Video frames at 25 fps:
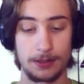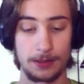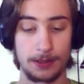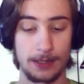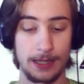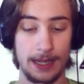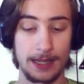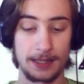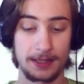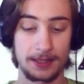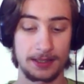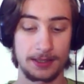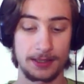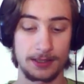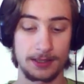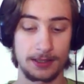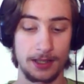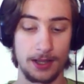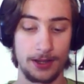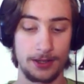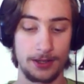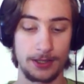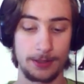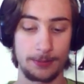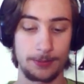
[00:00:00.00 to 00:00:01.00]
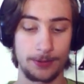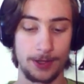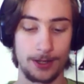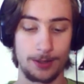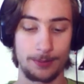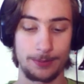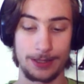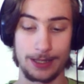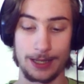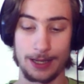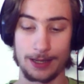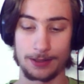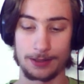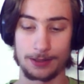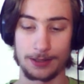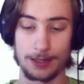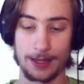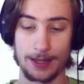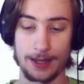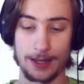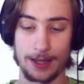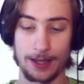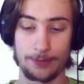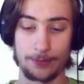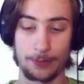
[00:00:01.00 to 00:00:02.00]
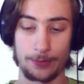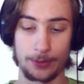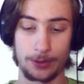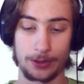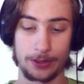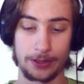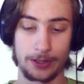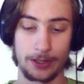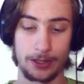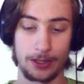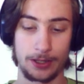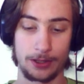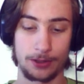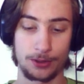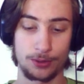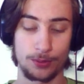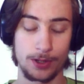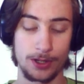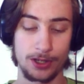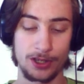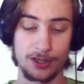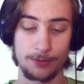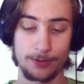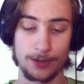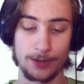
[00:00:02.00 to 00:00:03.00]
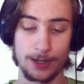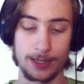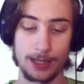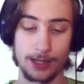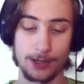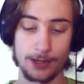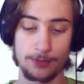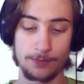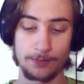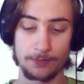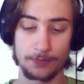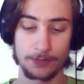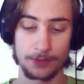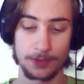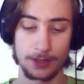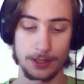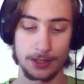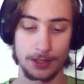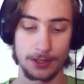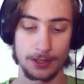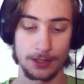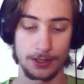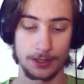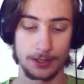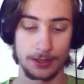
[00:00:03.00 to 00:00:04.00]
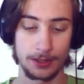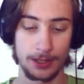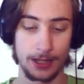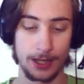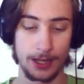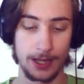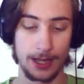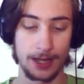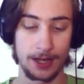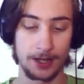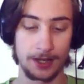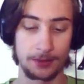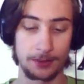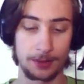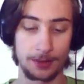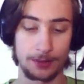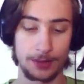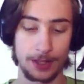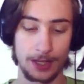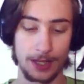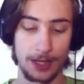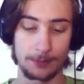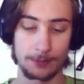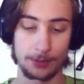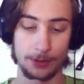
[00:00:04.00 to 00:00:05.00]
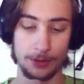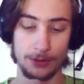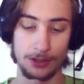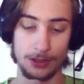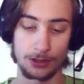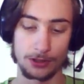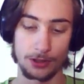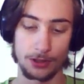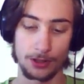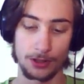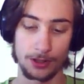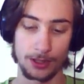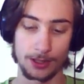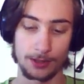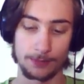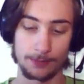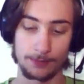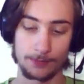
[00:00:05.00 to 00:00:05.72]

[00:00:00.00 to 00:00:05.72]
That's the only problem that I have with Quantum right now. Then we've got Blue Centurion.